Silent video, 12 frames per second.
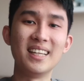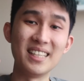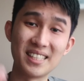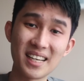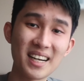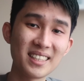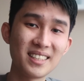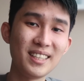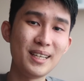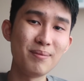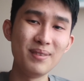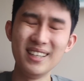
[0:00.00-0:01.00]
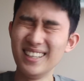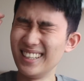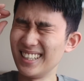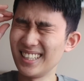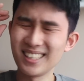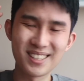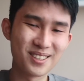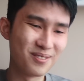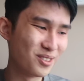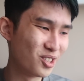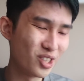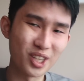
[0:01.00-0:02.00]
the design team is
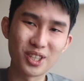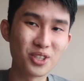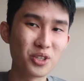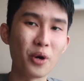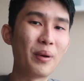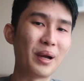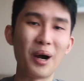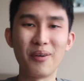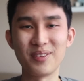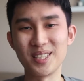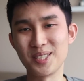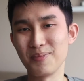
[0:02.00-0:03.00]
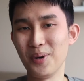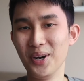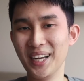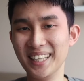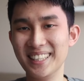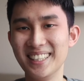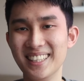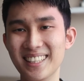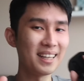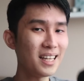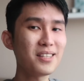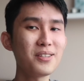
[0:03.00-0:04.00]
just showing off at this point.
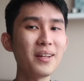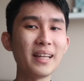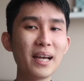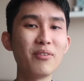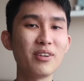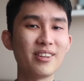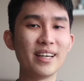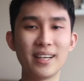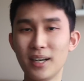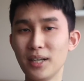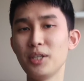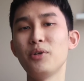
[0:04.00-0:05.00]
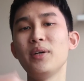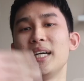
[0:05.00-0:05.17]
And that's not everything. Under